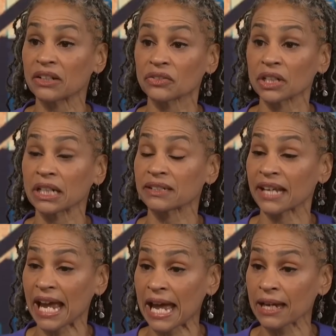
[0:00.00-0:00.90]
It is an
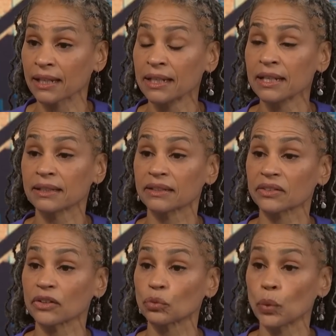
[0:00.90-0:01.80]
attack that
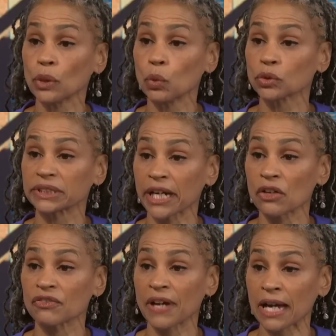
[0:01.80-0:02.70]
says we will
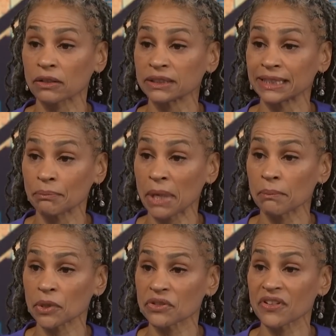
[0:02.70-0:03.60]
tell faculty
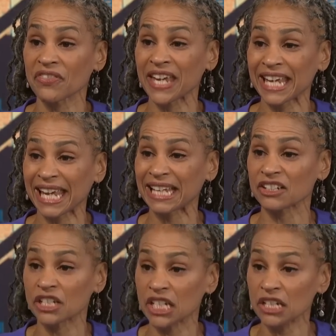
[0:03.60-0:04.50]
members that they
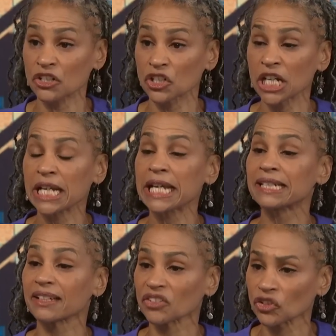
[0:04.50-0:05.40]
can't teach
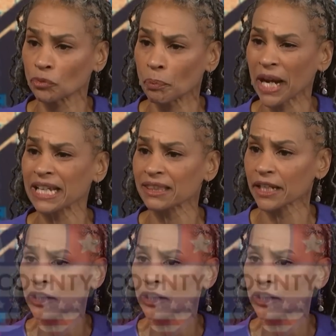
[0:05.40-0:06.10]
despite